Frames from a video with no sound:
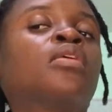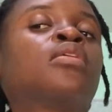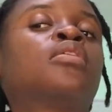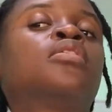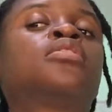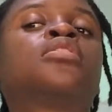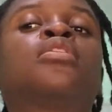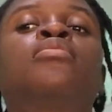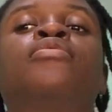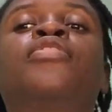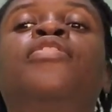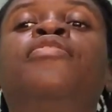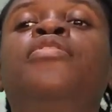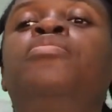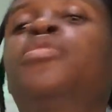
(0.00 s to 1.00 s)
So I'm
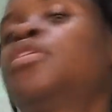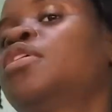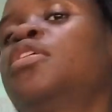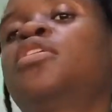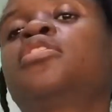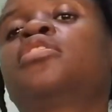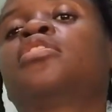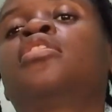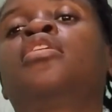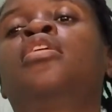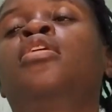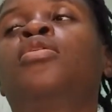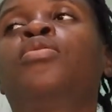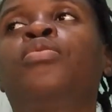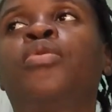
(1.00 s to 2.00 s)
very pleased
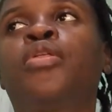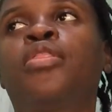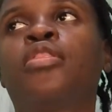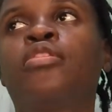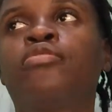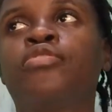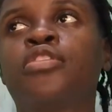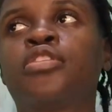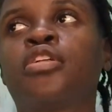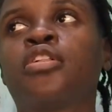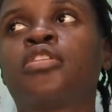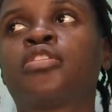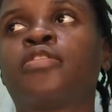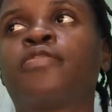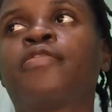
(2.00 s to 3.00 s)
with the
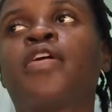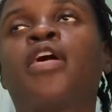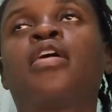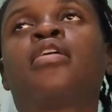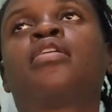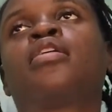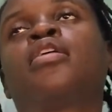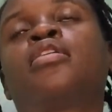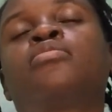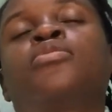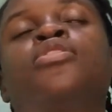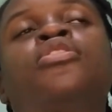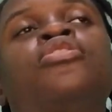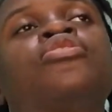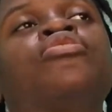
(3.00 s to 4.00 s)
results so far. I'm
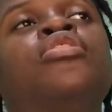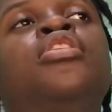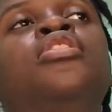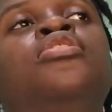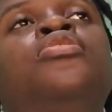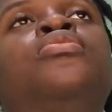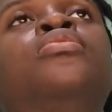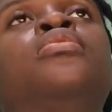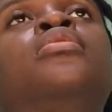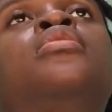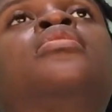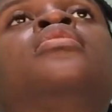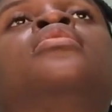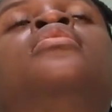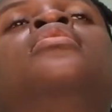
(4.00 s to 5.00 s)
gonna try and do
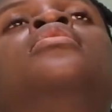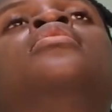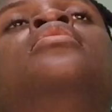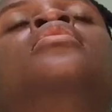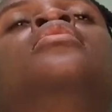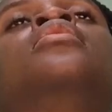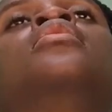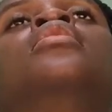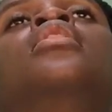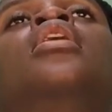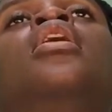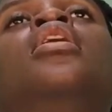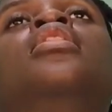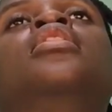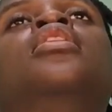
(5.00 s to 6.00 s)

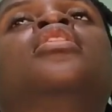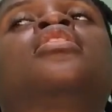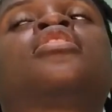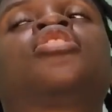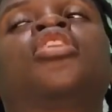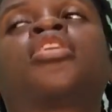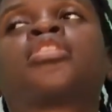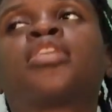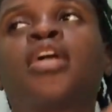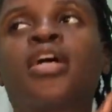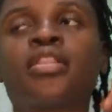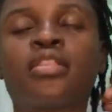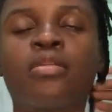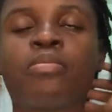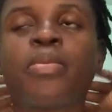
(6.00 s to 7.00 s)
a length check
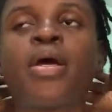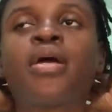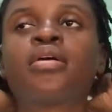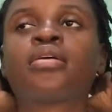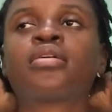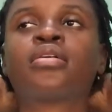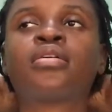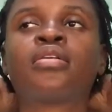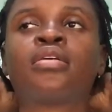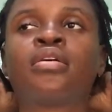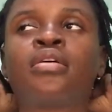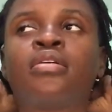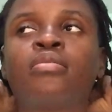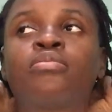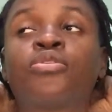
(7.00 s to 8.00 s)
at the back.
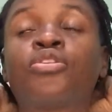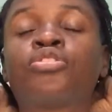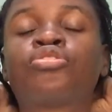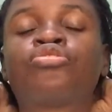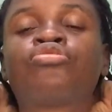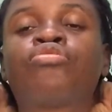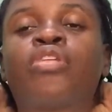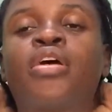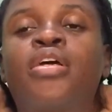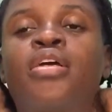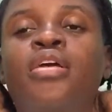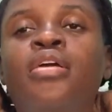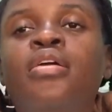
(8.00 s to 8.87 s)
I'm gonna try